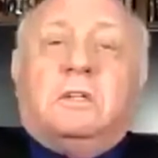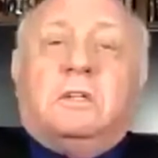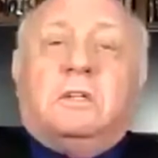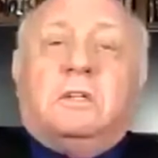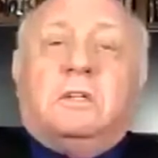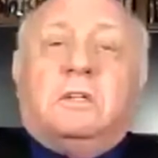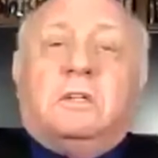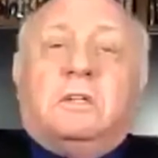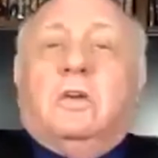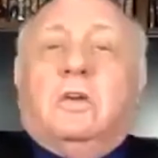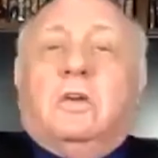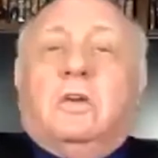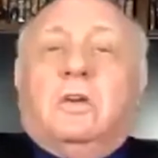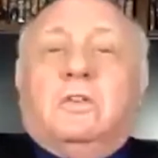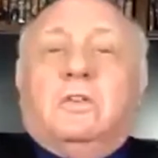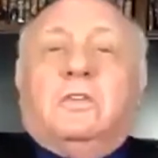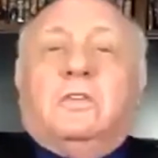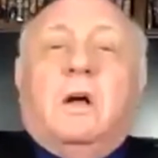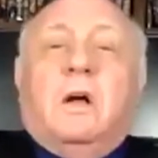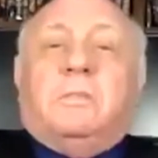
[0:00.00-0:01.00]
and you
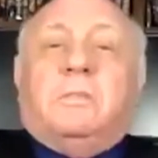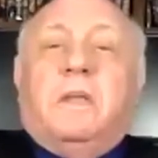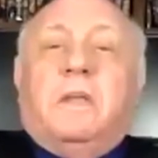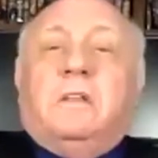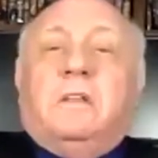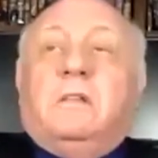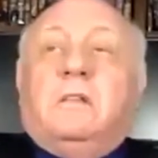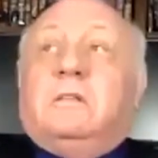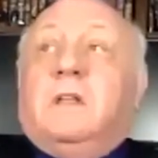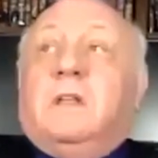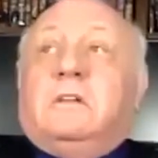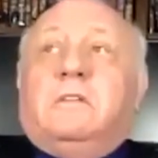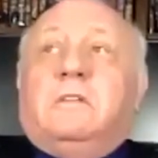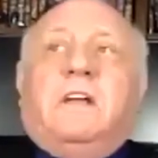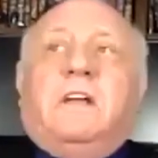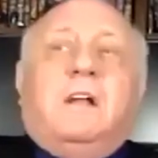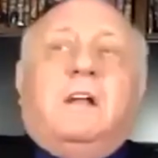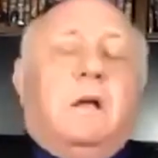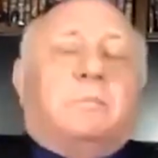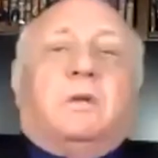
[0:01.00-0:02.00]
learned something that
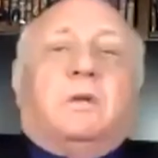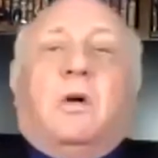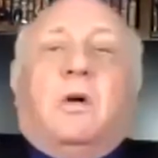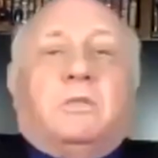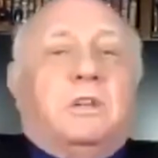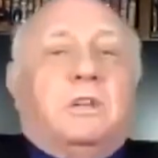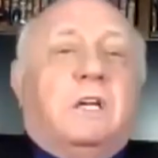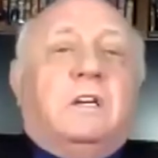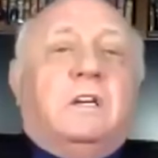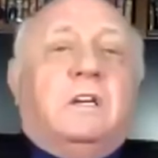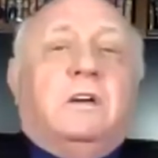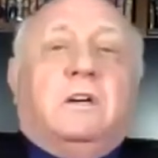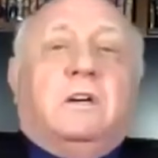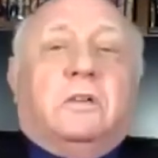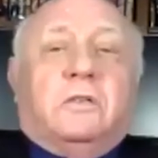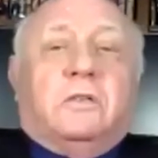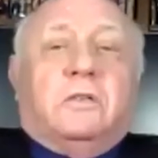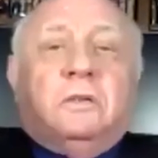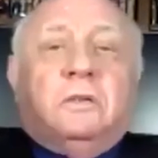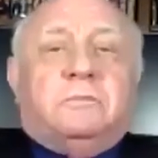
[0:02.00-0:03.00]
developed over the
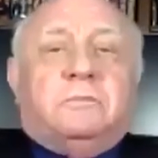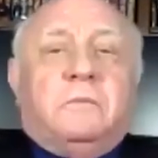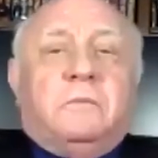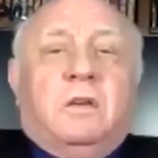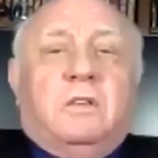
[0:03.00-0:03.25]
years.